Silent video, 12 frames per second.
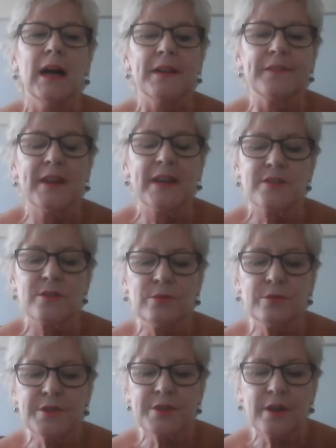There's
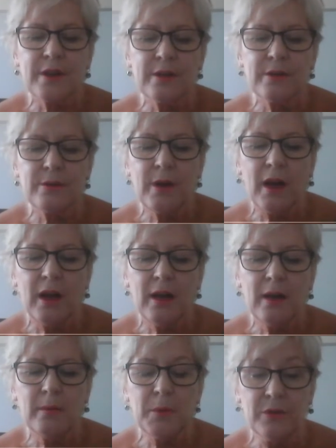also,
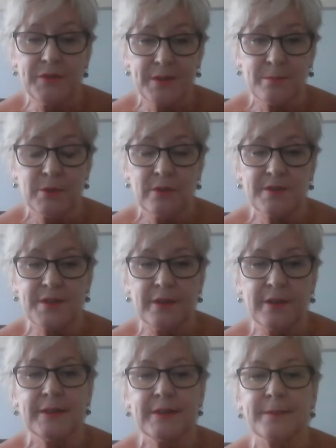on this Moodle
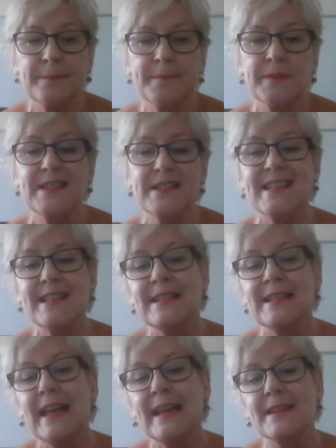site, the
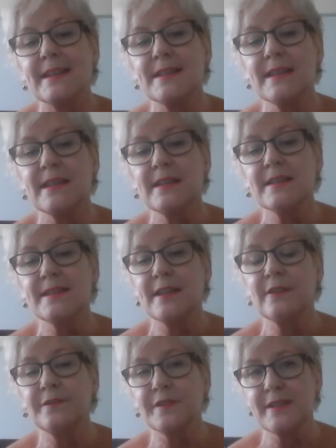dyslexia
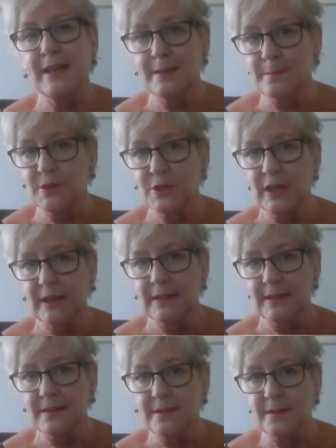self-assessment
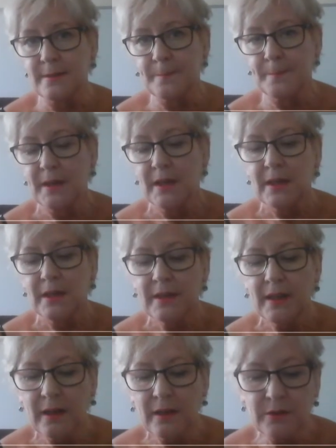checklist.
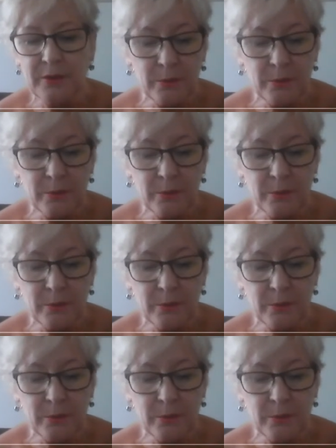Now, you